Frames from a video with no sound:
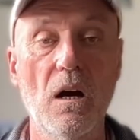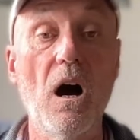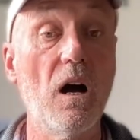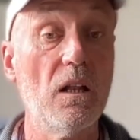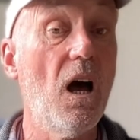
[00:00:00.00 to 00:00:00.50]

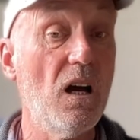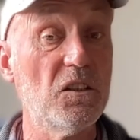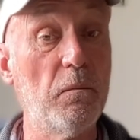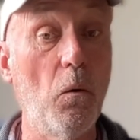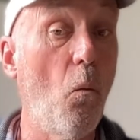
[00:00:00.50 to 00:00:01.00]
Our
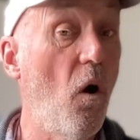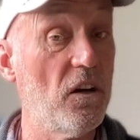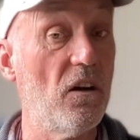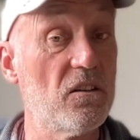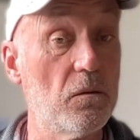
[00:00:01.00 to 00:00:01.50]
last but one
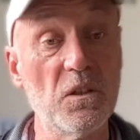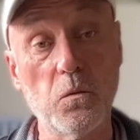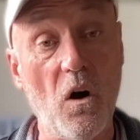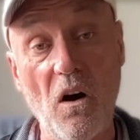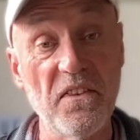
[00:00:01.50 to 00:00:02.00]
item is
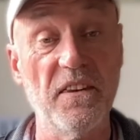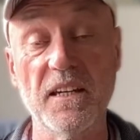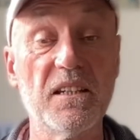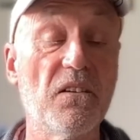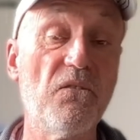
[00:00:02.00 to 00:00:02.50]
what I
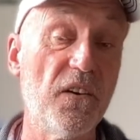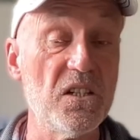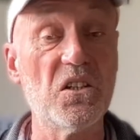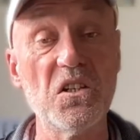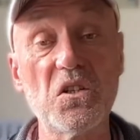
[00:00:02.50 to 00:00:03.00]
think is a
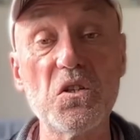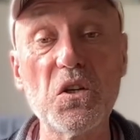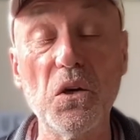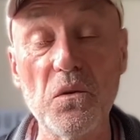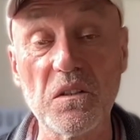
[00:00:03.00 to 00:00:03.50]
vintage
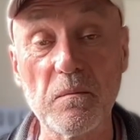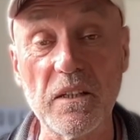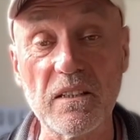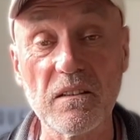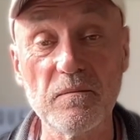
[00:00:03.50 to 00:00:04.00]
tourist piece.